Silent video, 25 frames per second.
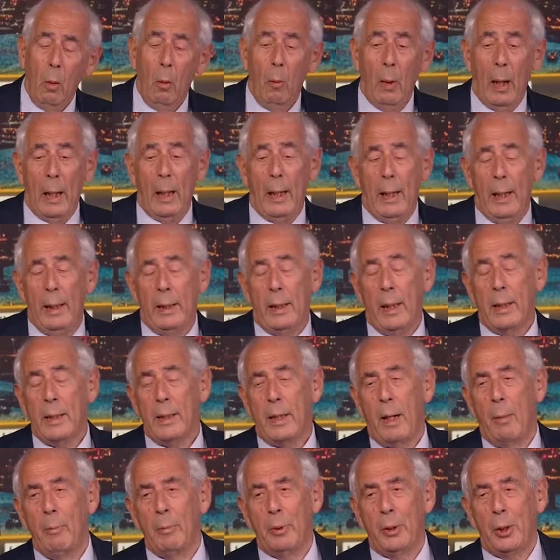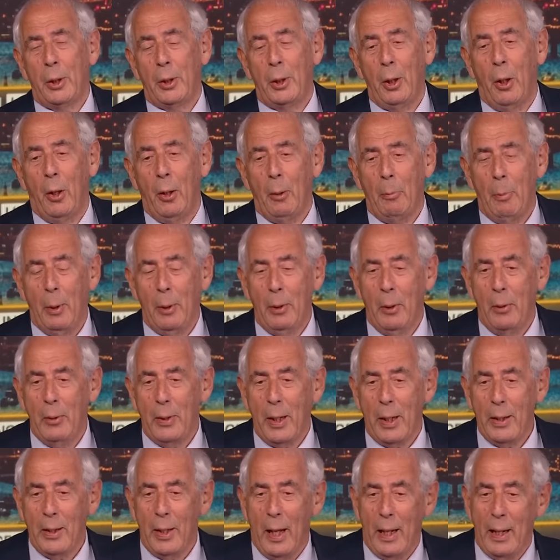Well, it does come as a shock, but on
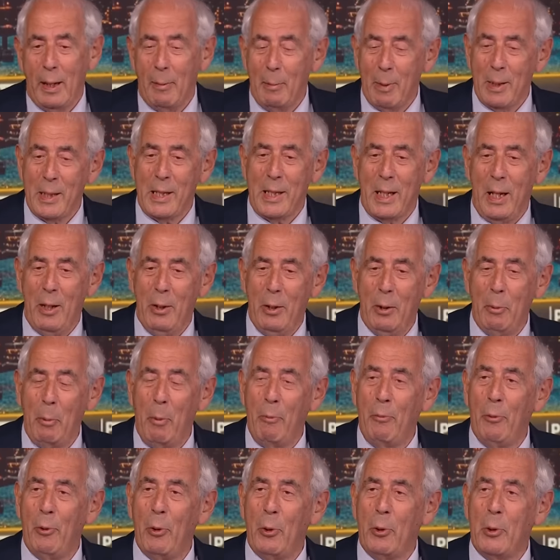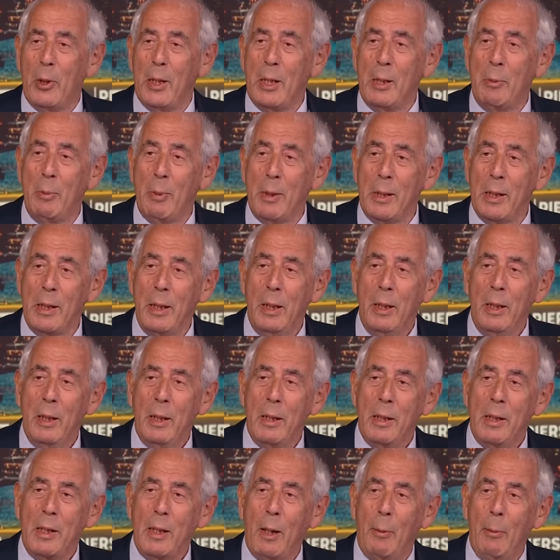the other hand, I must tell you that before Christmas,
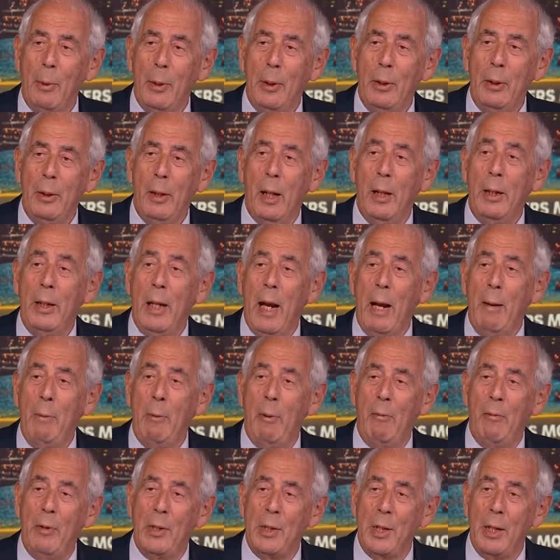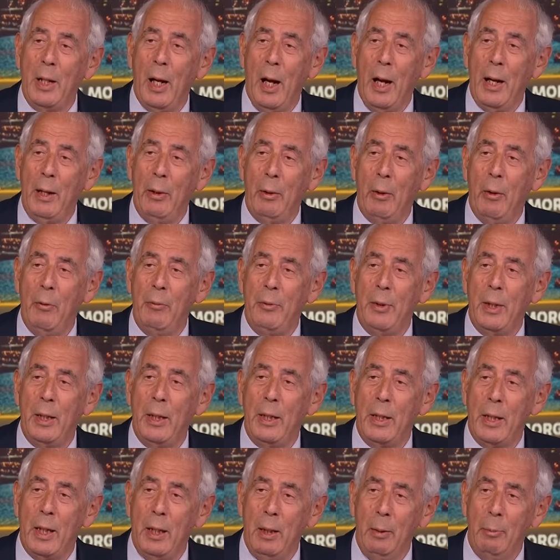someone, a neighbour of his in Highgrove,
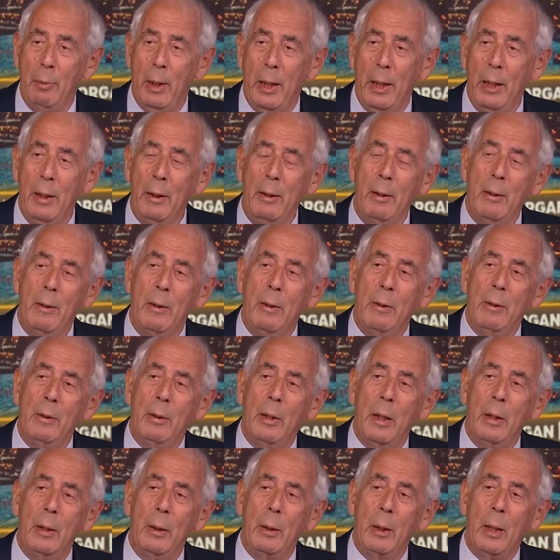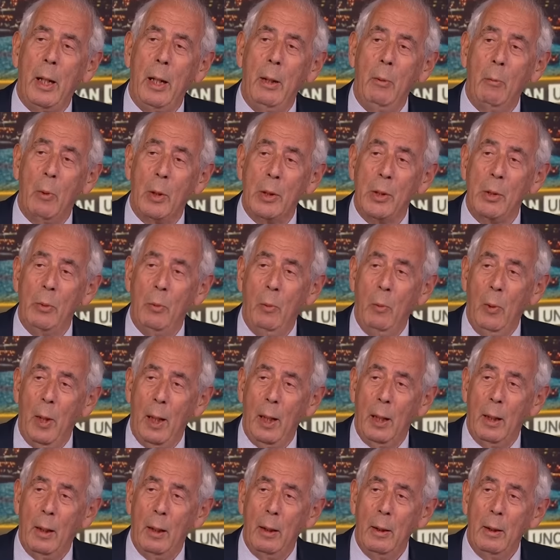did tell me that the King wasn't
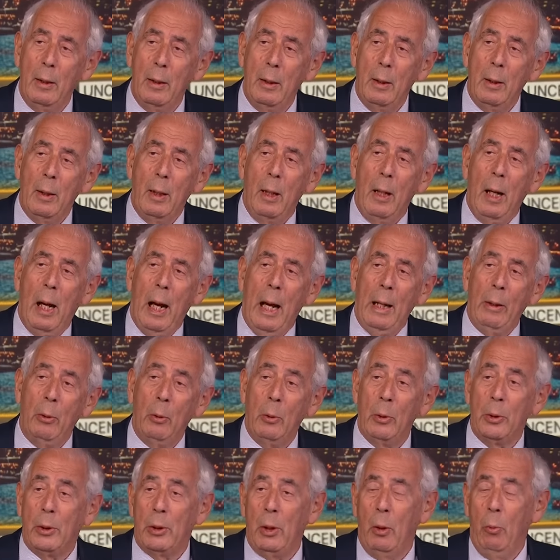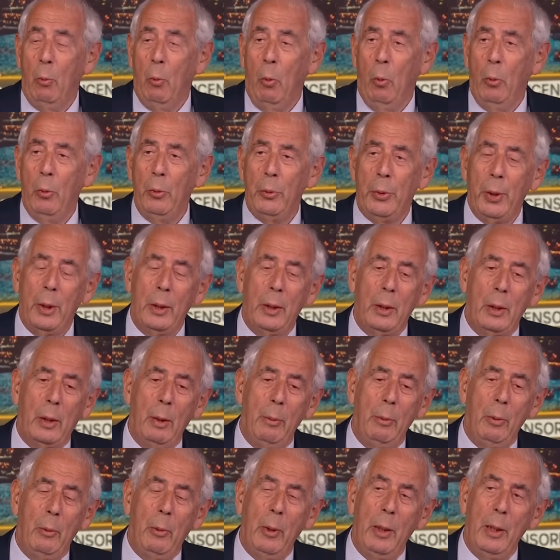well, and also warned that
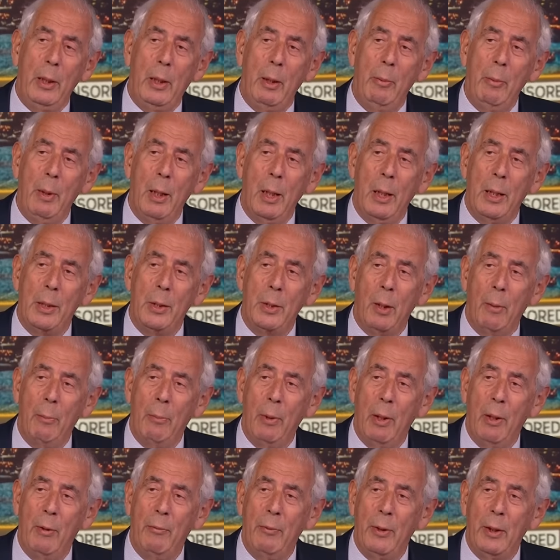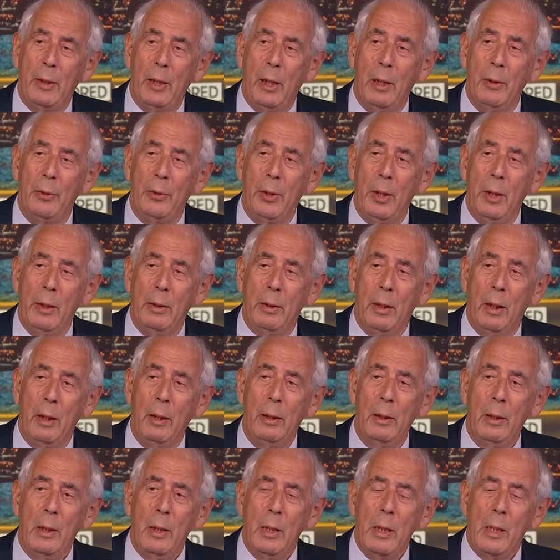Queen Camilla is not perfect health either.
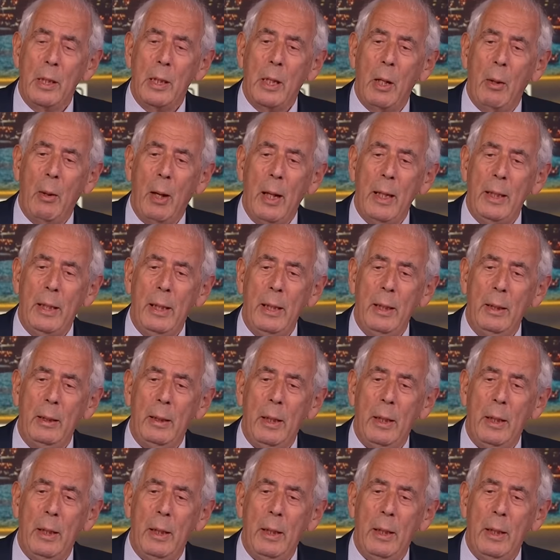So I think